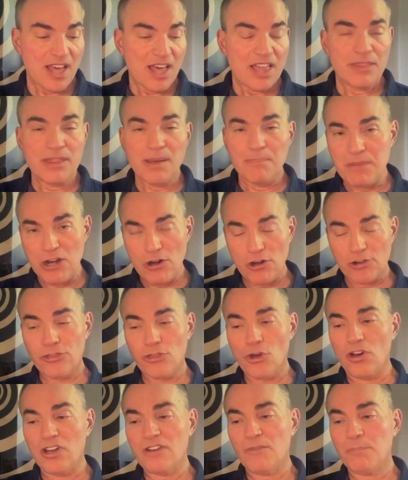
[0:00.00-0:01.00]
The mere
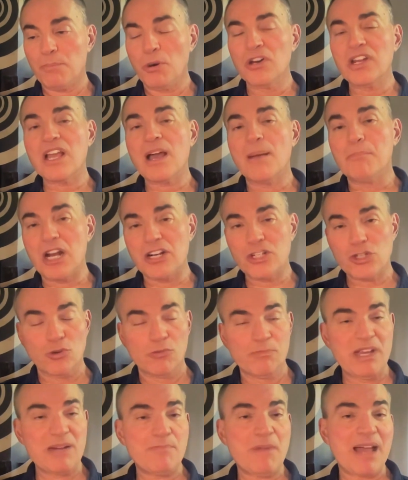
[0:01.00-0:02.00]
thought of putting a
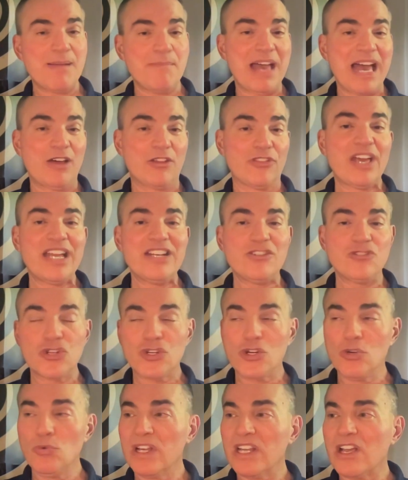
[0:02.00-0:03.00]
mushroom in my mouth and
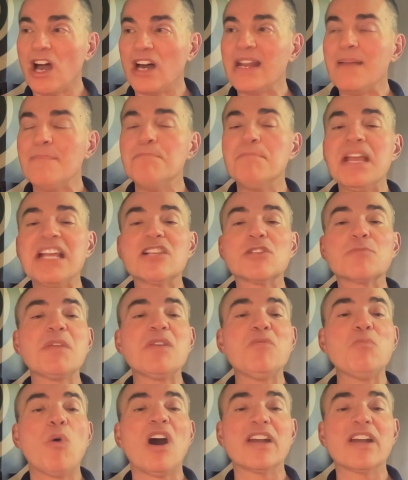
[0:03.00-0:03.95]
chewing on it makes me want to